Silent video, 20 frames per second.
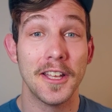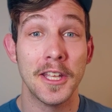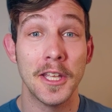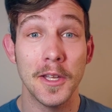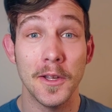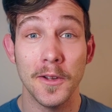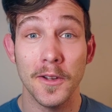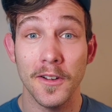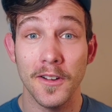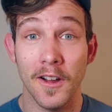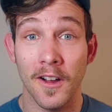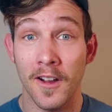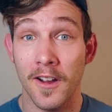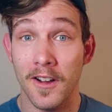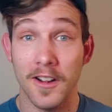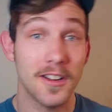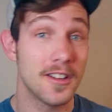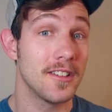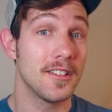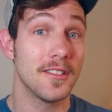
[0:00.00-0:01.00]
here
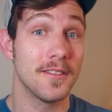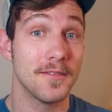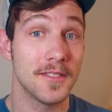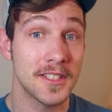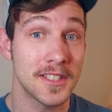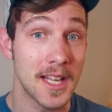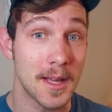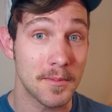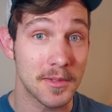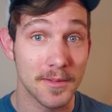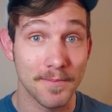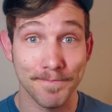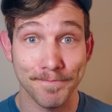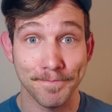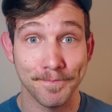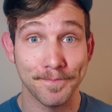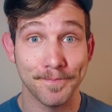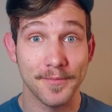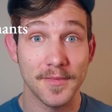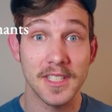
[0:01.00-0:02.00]
are the steps.
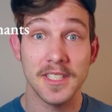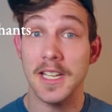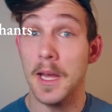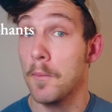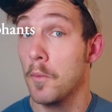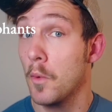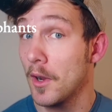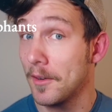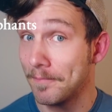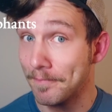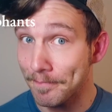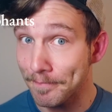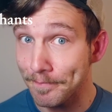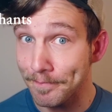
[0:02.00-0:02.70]
Step 1.